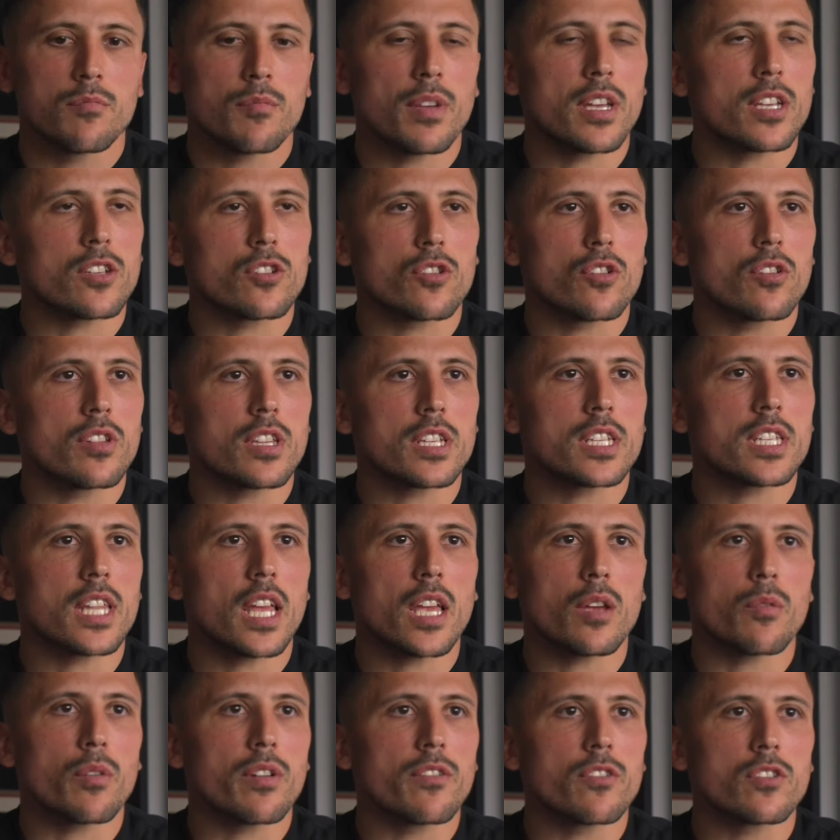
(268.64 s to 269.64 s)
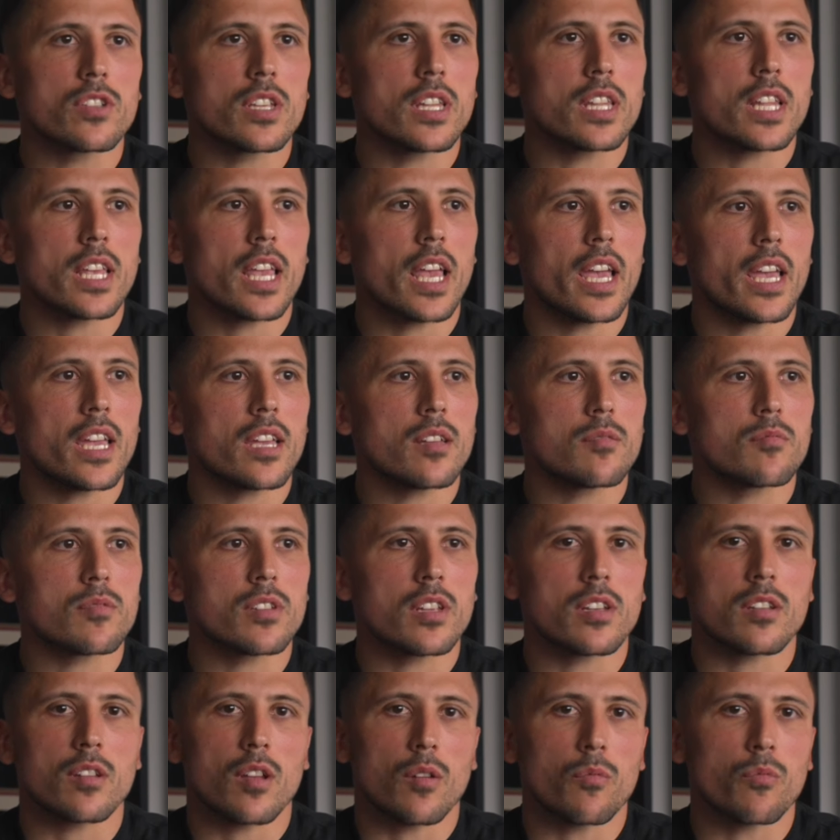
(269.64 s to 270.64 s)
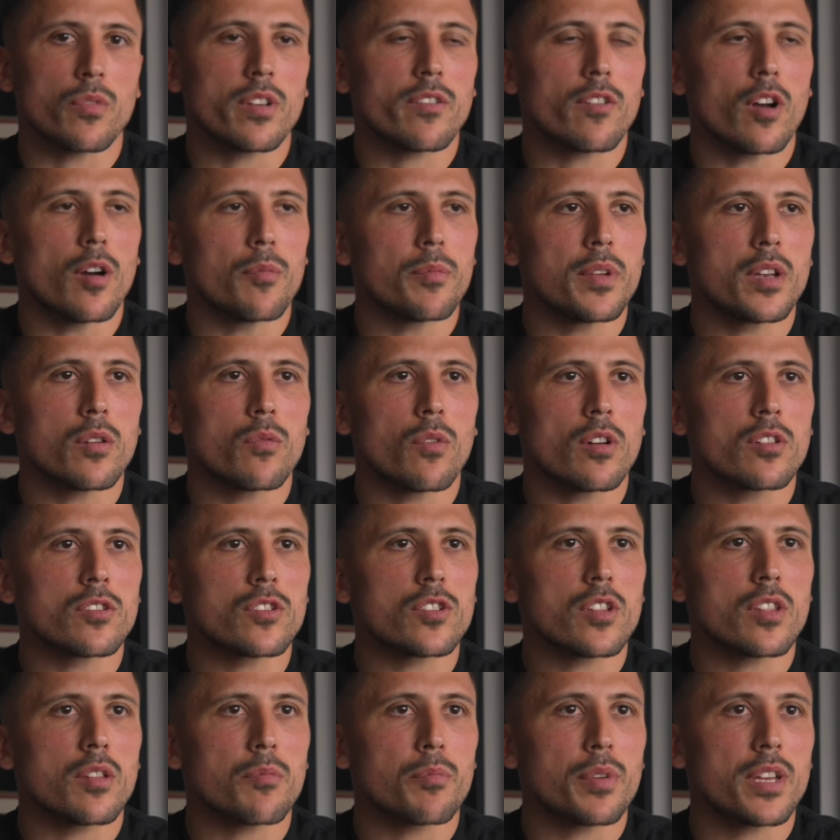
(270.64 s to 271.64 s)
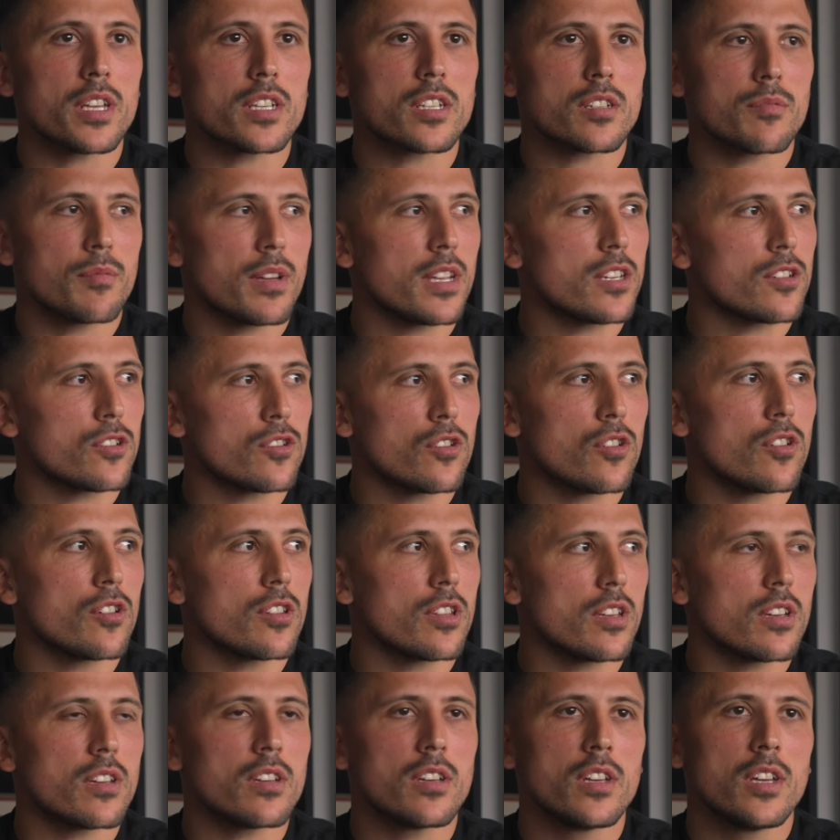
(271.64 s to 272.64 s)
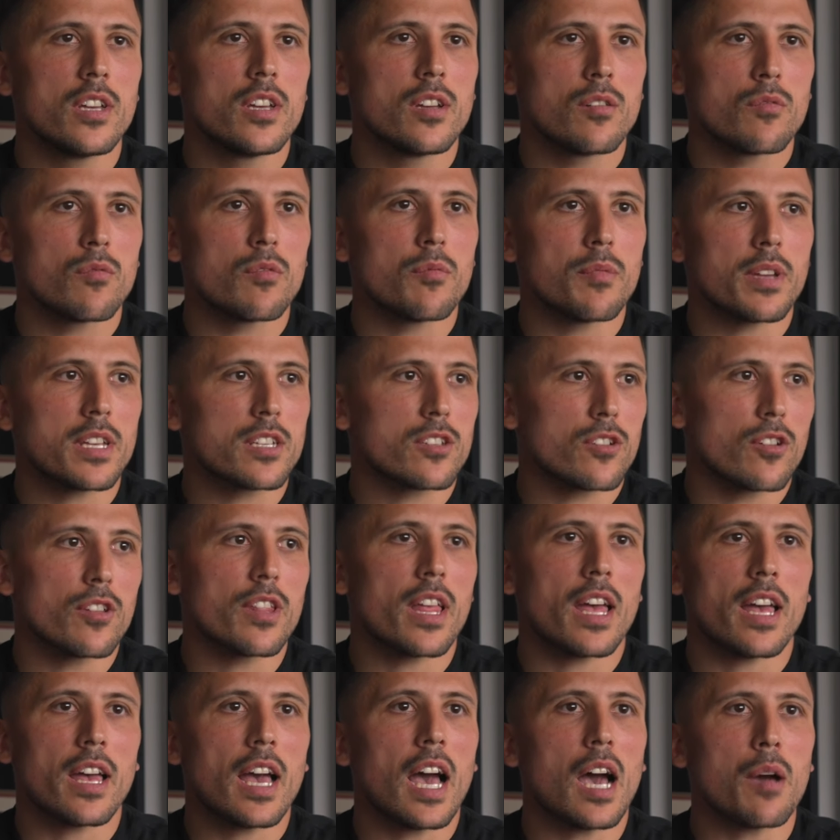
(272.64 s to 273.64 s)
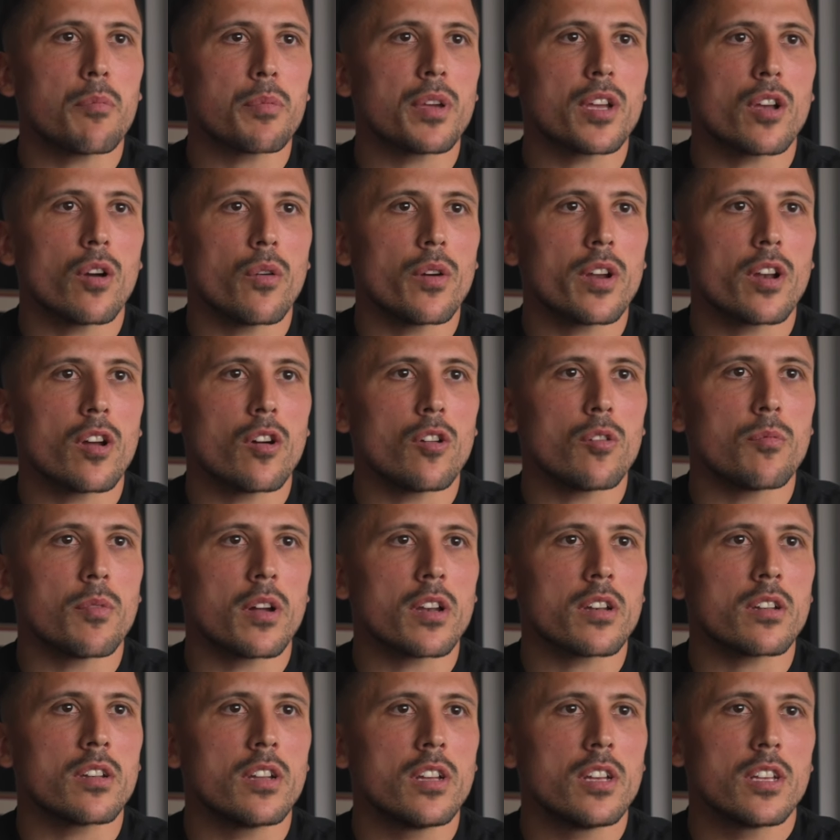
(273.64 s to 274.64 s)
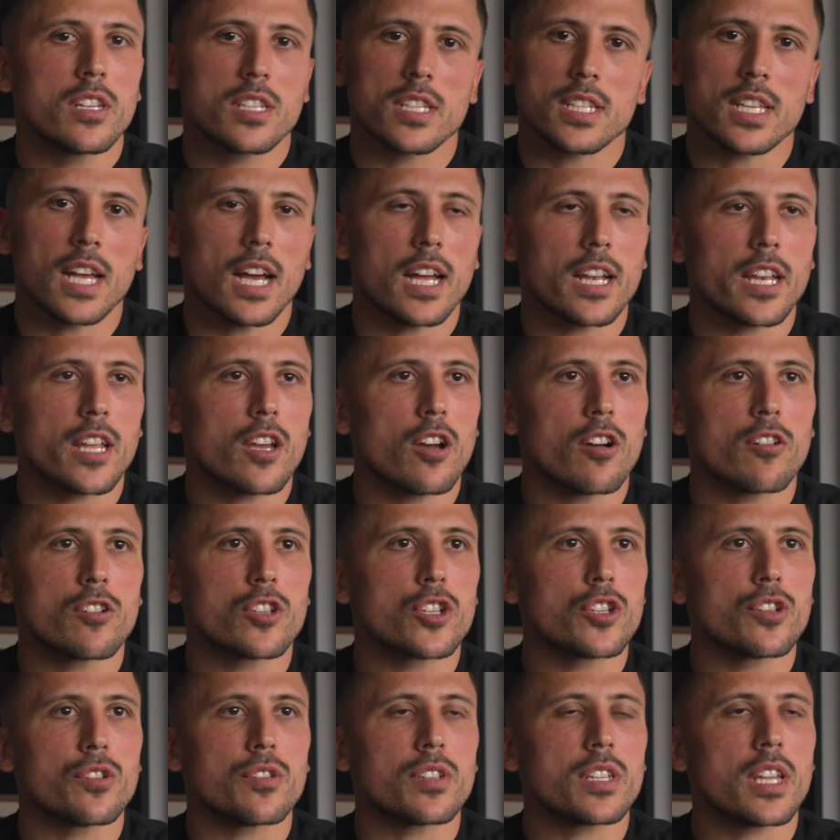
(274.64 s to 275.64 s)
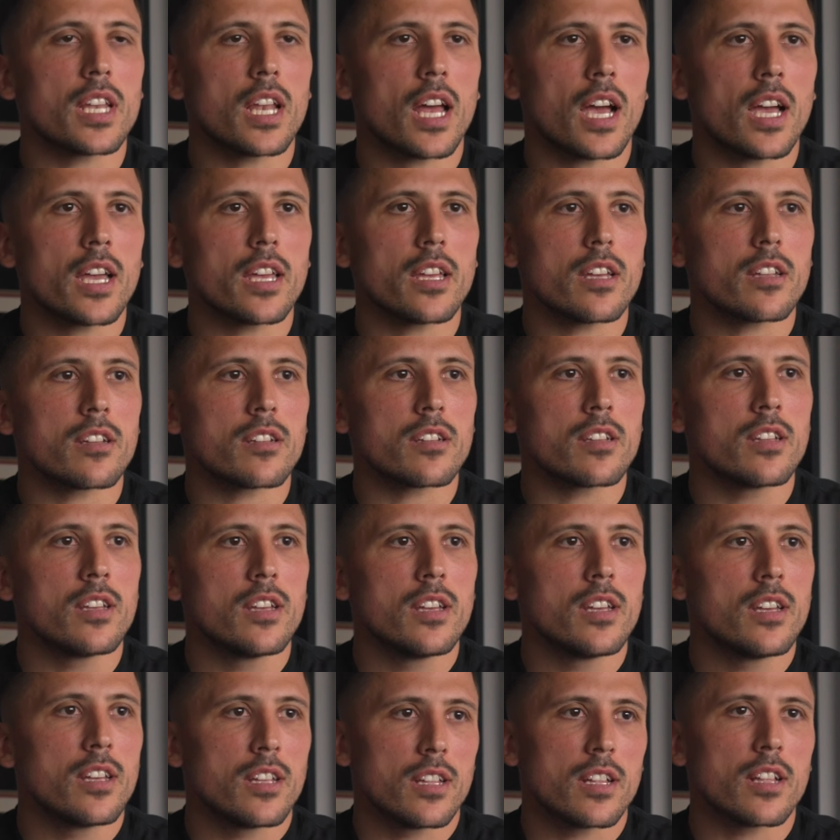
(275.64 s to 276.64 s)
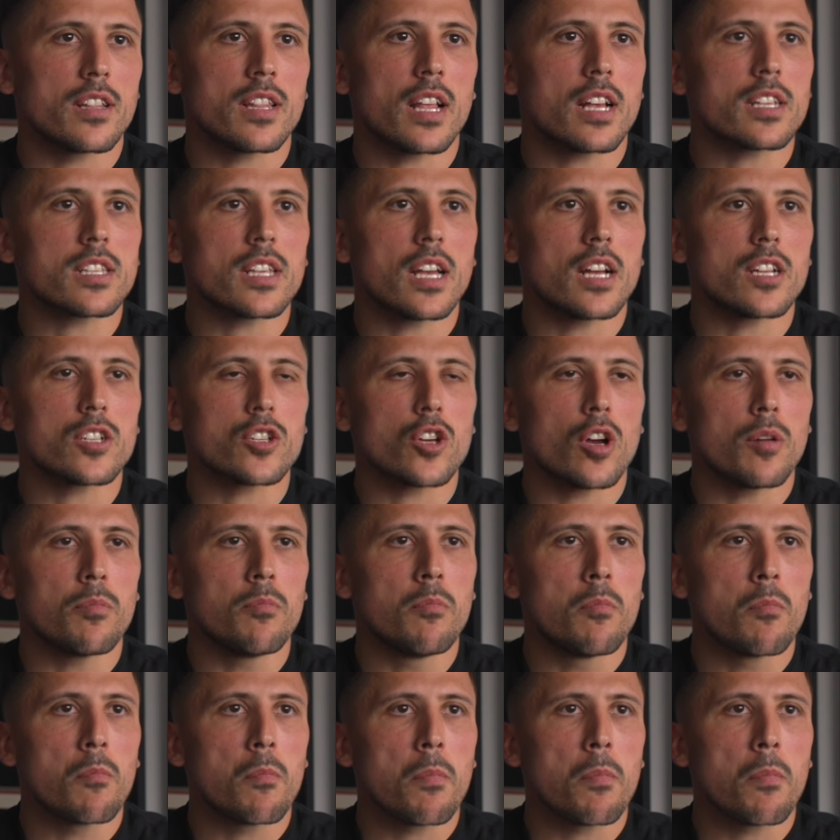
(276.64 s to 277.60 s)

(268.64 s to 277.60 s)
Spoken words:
make sure they stay with us in the games, and we've got to be the ones on the pitch to make sure that we make sure they're happy going home on Saturday or a Tuesday night, and that's our job.